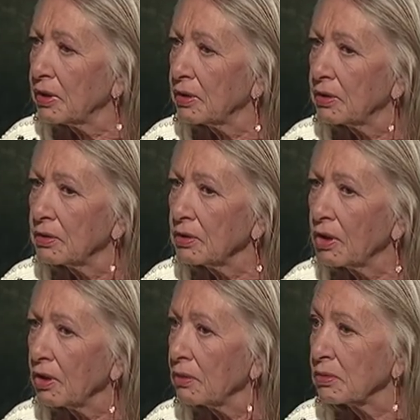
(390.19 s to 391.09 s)
And
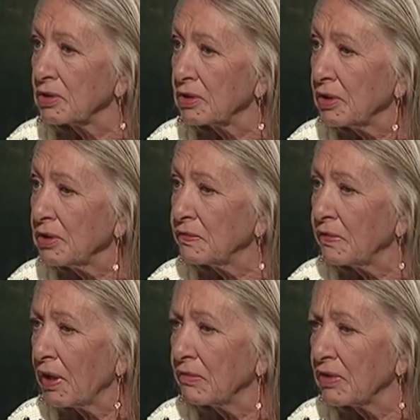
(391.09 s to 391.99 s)
like, I was a nurse for
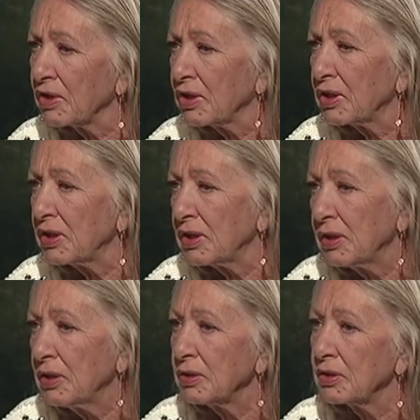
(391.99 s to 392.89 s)
over thirty
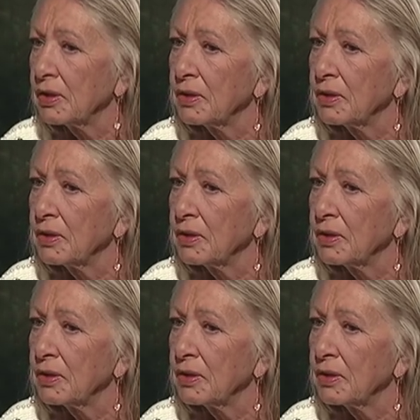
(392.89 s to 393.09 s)
years.